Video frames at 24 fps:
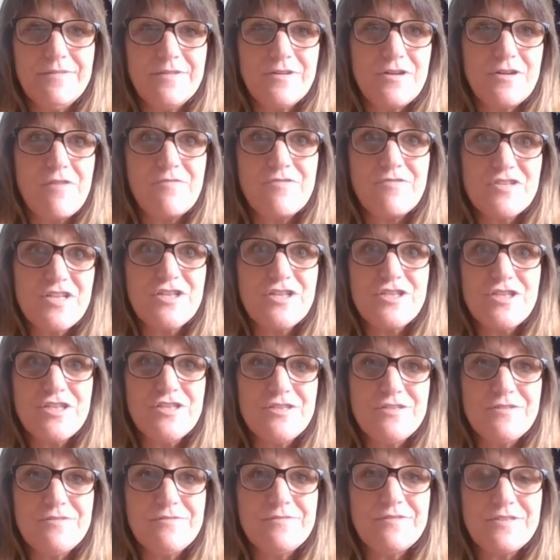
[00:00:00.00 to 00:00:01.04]

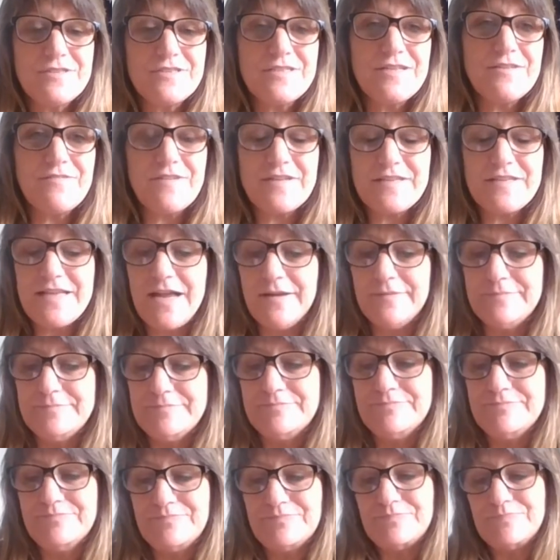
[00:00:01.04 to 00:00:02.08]
conversation, stuff like that.
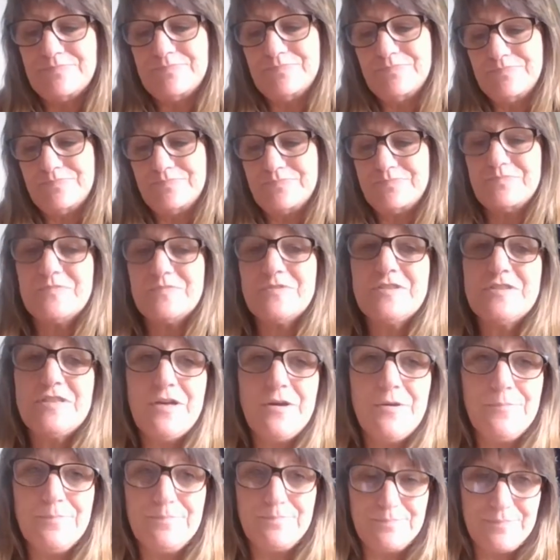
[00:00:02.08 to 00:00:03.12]

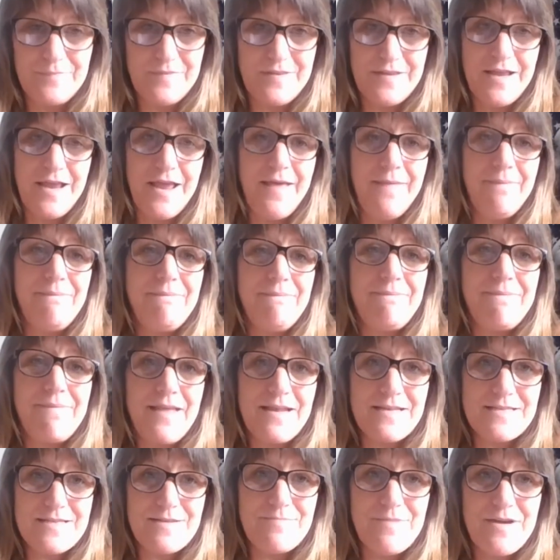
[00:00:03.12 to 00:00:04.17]
So
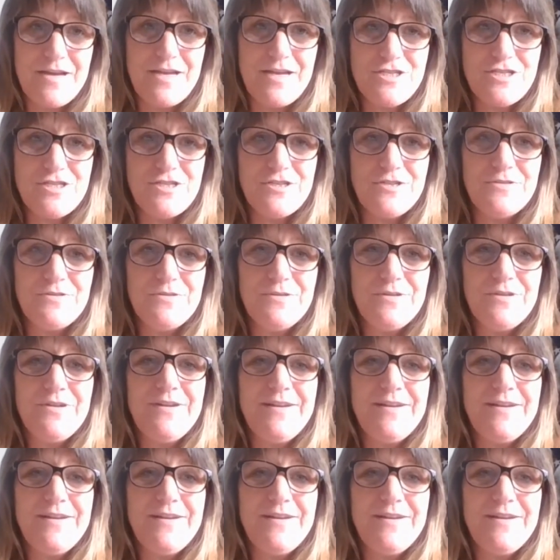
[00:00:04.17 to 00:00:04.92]
that's not my issue.